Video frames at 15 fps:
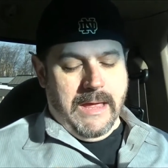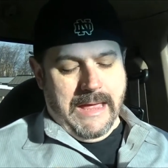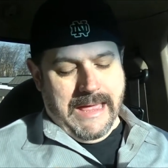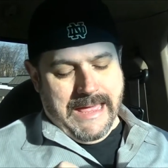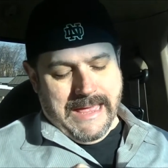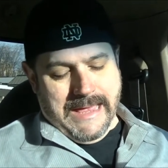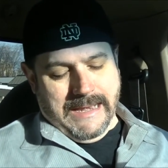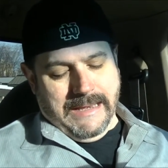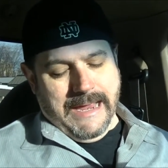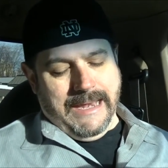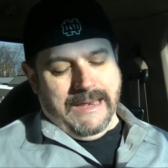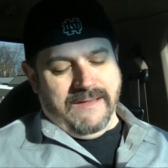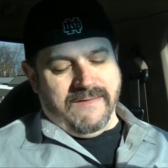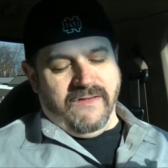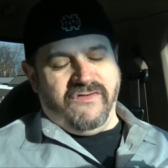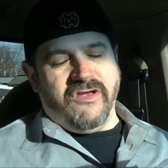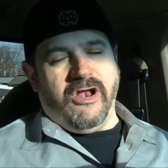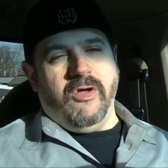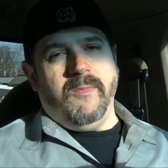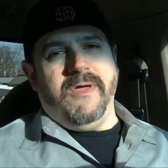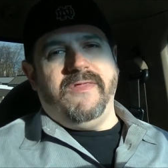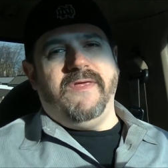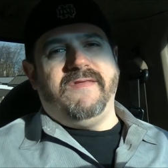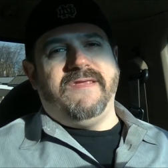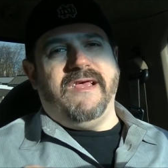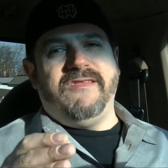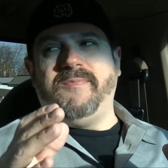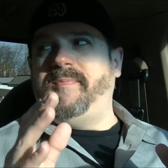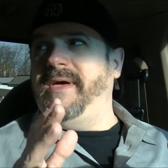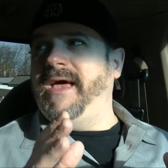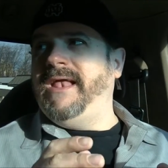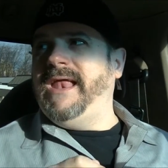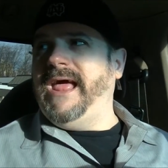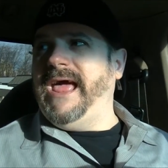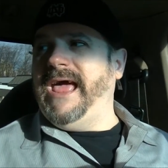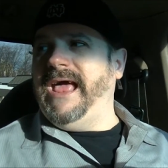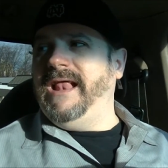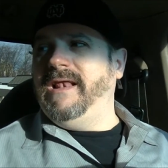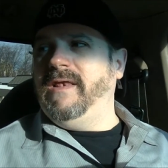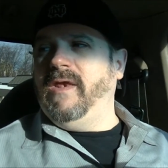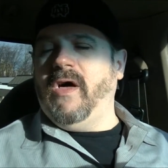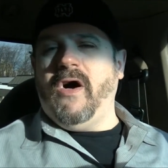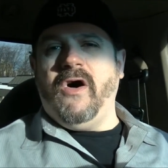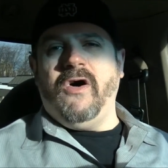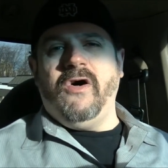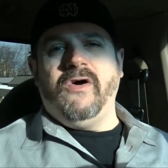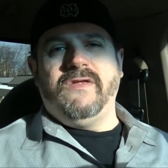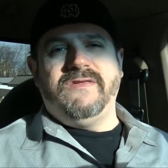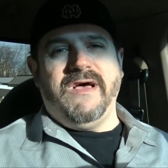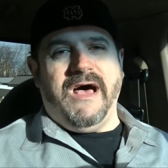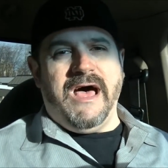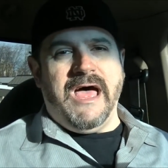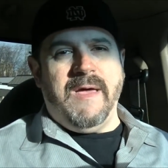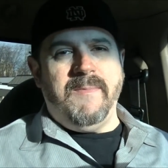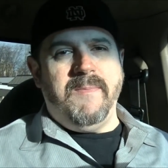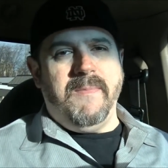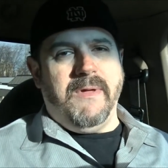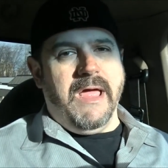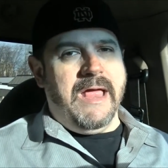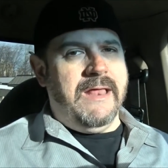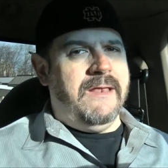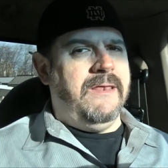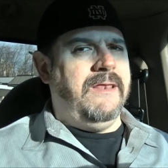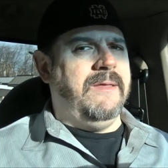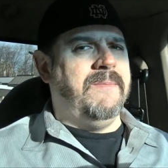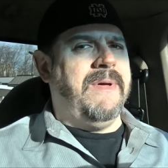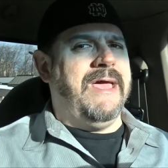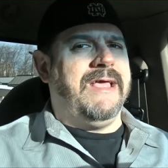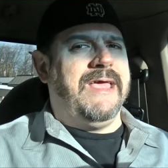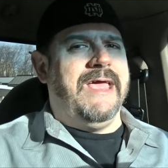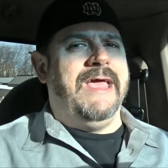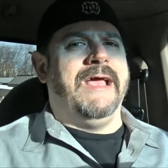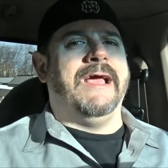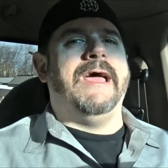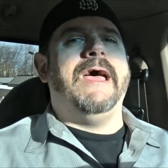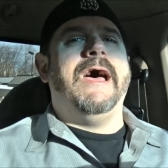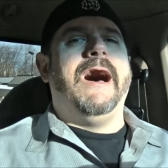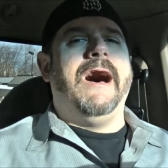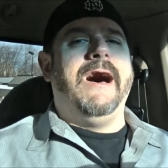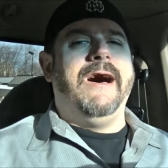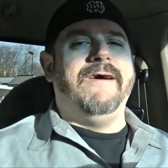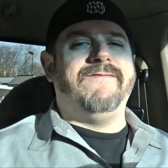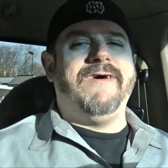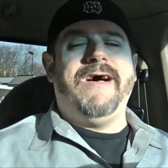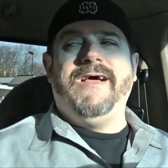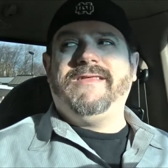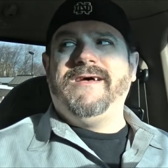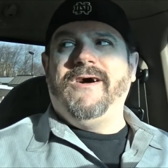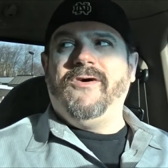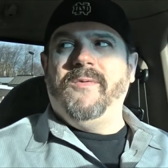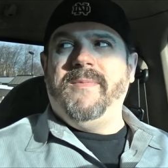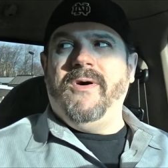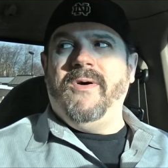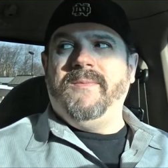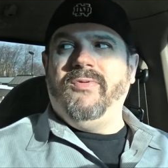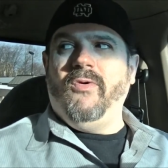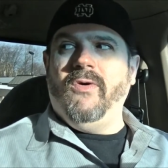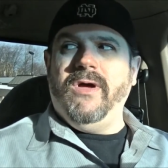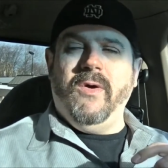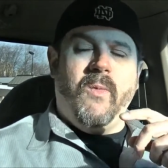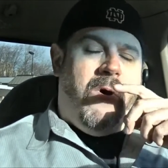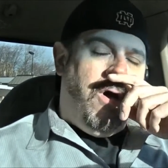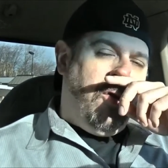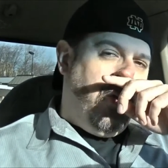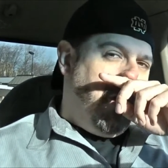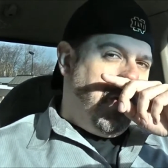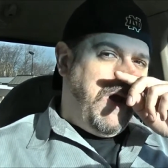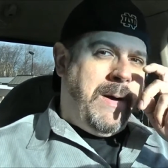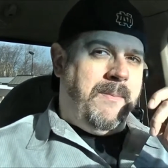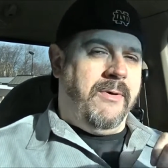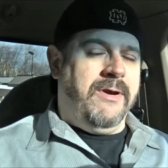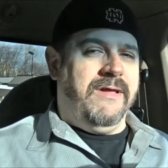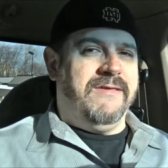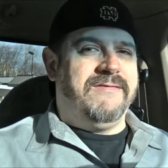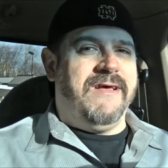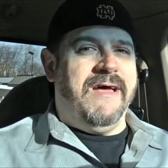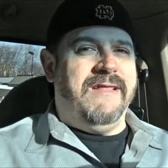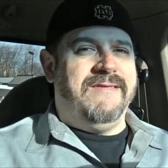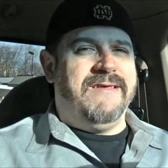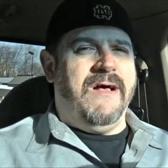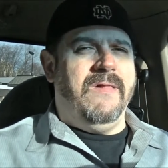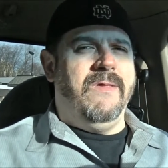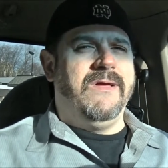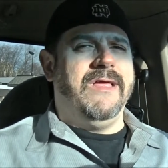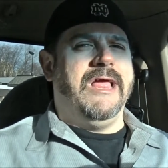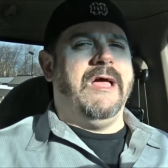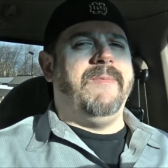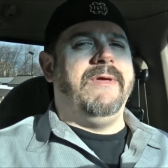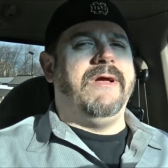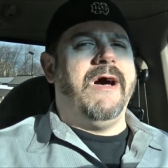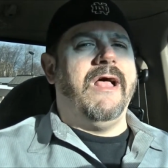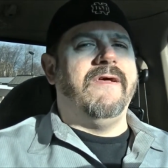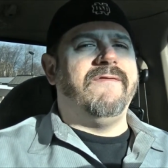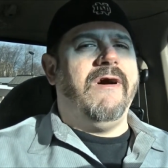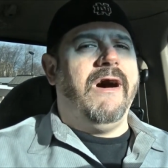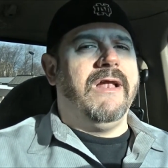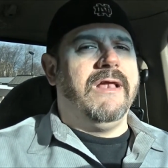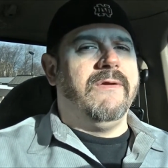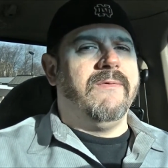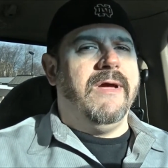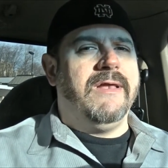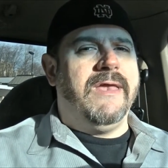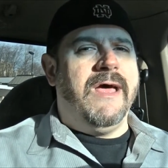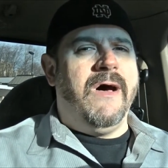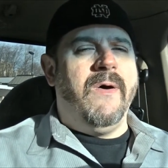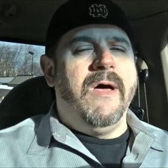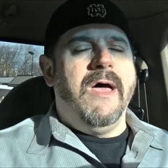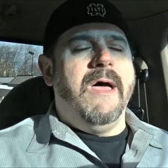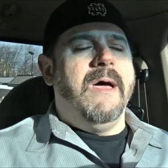And ladies and gentlemen, this has been a long time in the making. I've got a Taco Bell employee wandering around putting signs out looking at me kind of oddly right now.